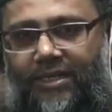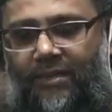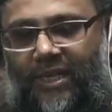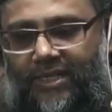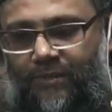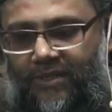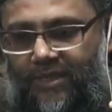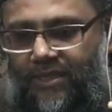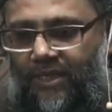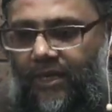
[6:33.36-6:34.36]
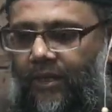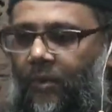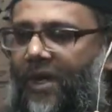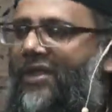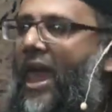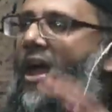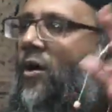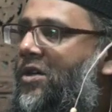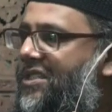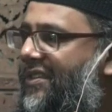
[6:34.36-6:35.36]
similar experiences, where the
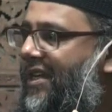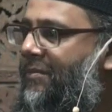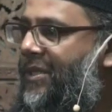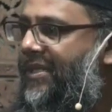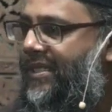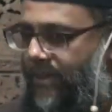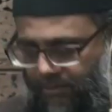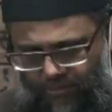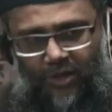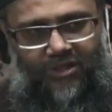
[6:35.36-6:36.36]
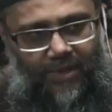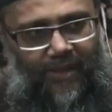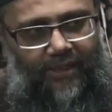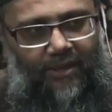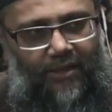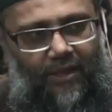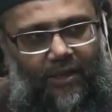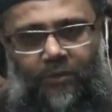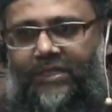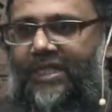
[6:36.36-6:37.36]
elders of the community, mostly men,
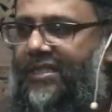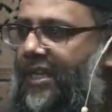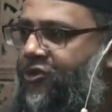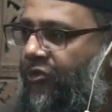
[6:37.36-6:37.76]
will discuss